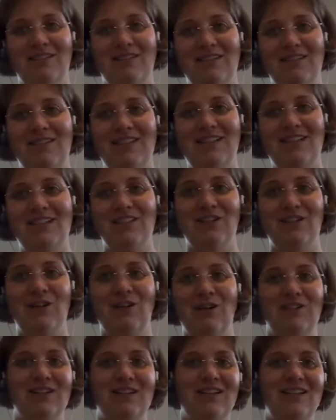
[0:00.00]
neat
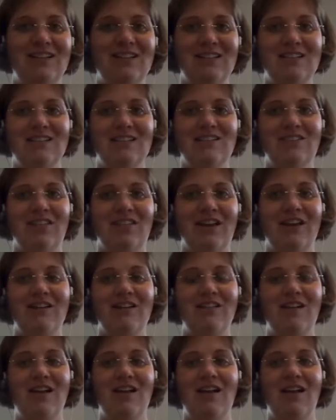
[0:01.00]
long list there,
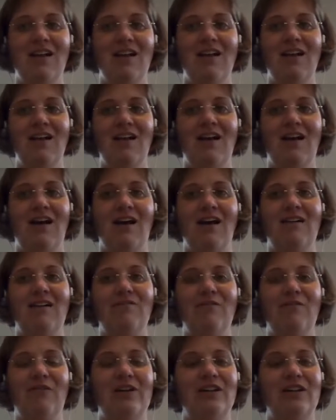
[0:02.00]

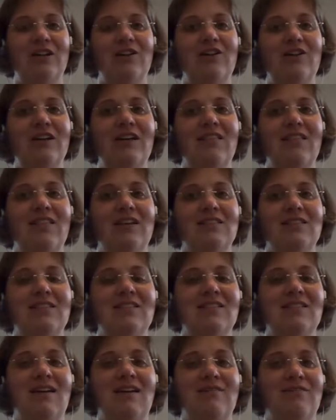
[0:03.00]
when you look at that
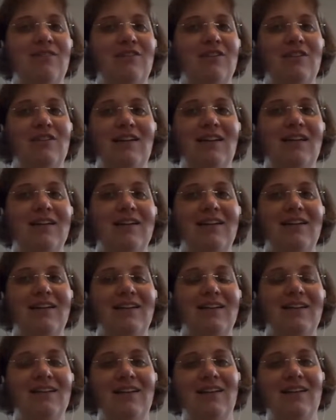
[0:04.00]
stuff online,
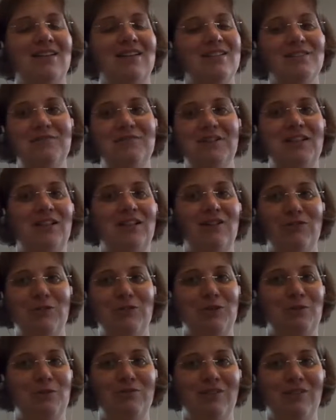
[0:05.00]
it doesn't really look so
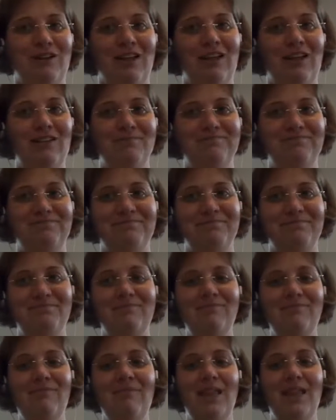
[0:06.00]
pretty.
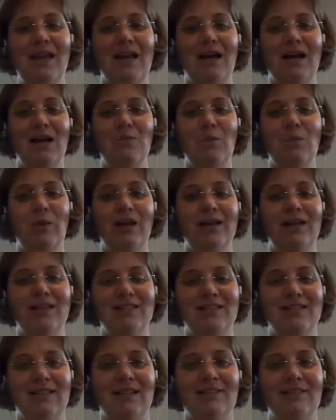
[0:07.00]
Whereas
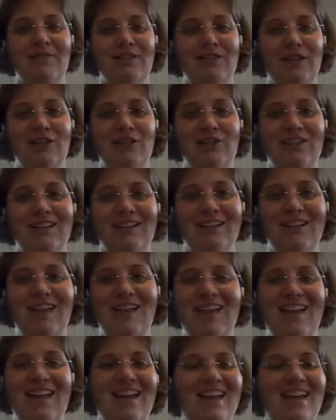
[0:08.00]

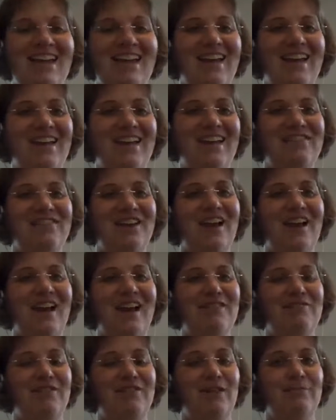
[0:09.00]
if you
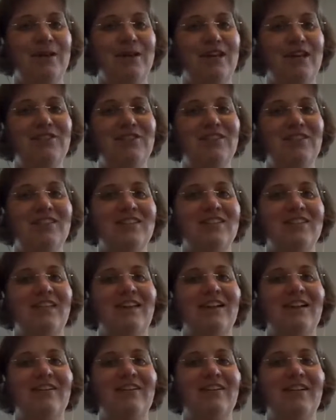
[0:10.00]
have the badges
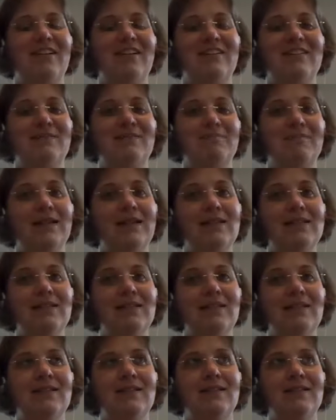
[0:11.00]
there, it makes
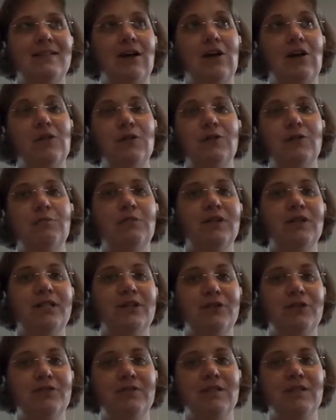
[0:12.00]
it also more
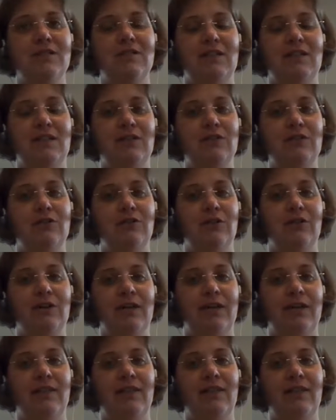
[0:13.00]
interesting to look
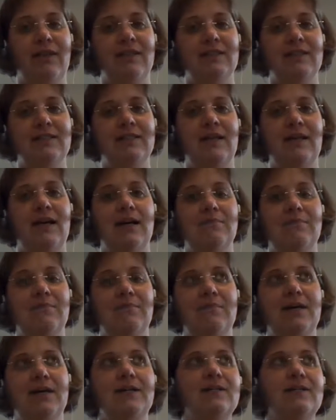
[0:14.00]
at things.
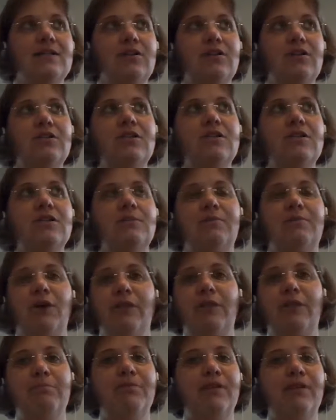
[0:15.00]
But it's not just about the
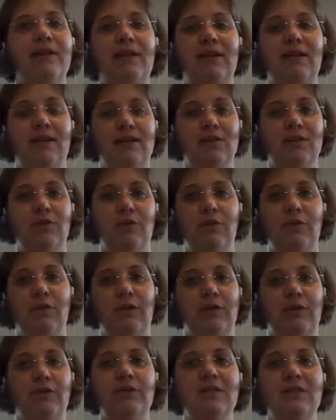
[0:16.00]
prettiness or the
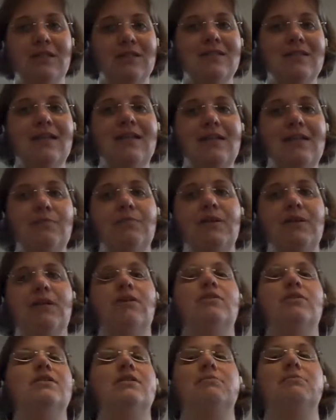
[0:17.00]
good design,
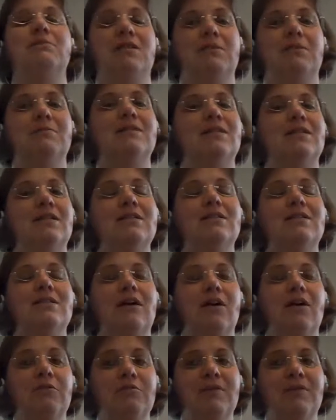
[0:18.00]
because sometimes lists
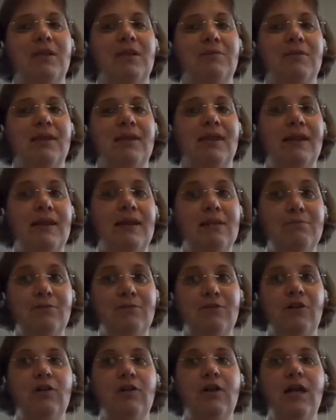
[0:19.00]
are really, really
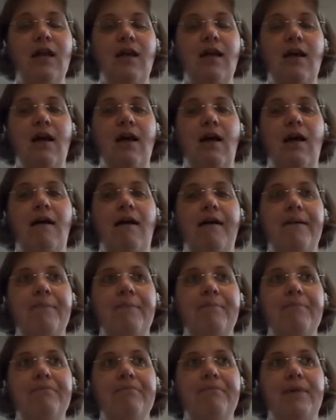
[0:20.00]
helpful.
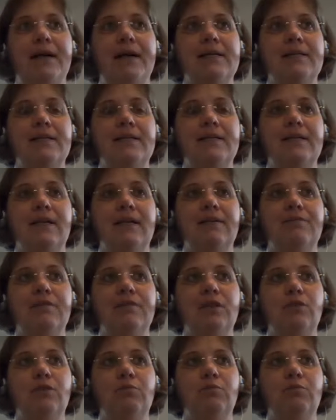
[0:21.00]
But if you
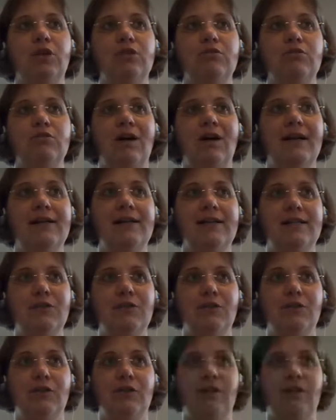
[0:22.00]
want to highlight
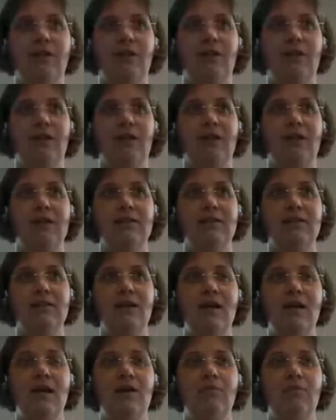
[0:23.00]
certain things,
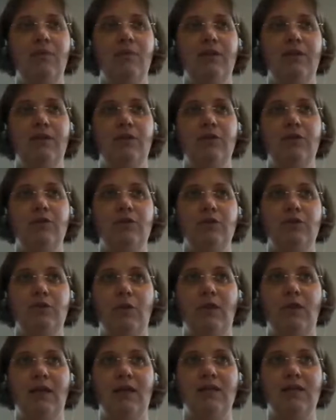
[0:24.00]
whether you do
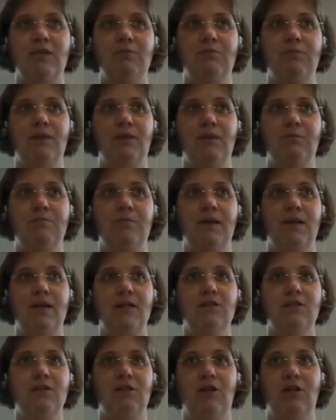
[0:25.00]
that with a
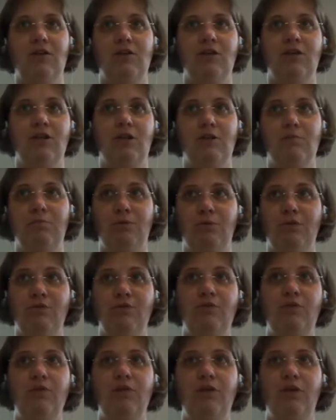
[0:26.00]
badge on your
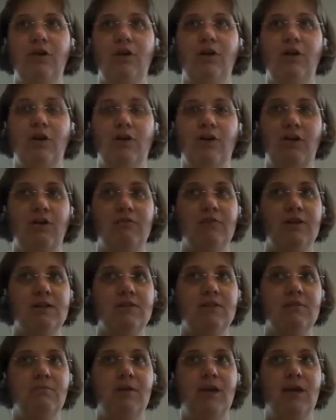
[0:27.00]
portfolio, on your
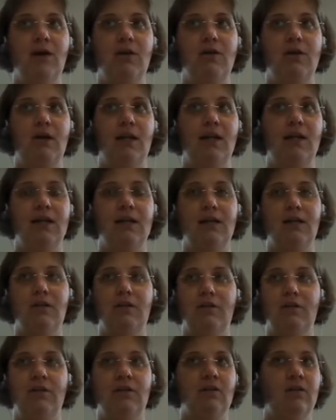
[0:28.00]
resume, online,
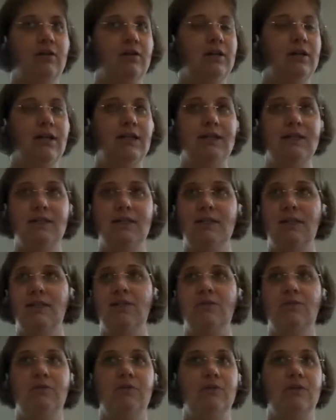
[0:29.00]
on LinkedIn,
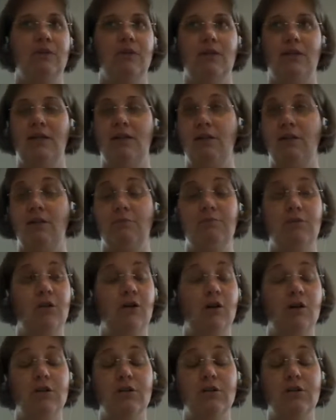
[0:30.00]
or on your
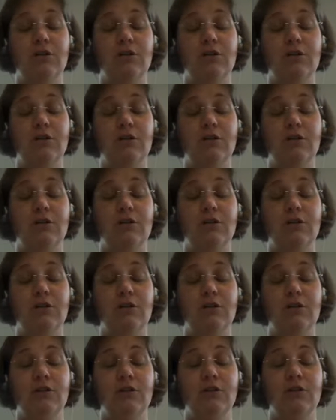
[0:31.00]
blog, or wherever,
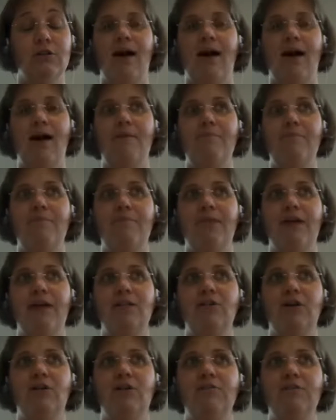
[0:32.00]
that
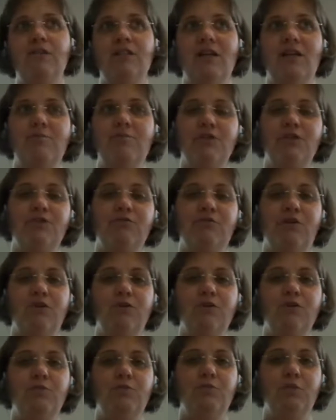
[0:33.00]
oftentimes
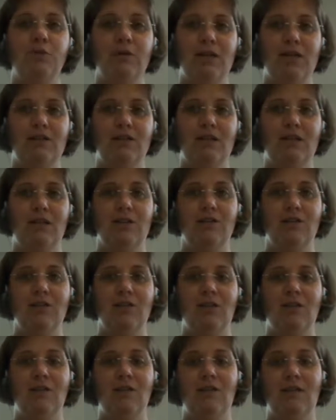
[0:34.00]
draws more
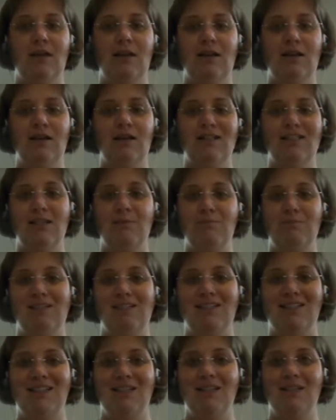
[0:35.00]
attention than a simple
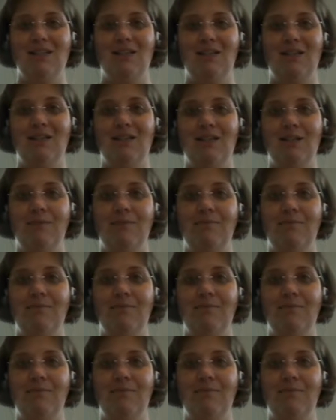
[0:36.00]
text link.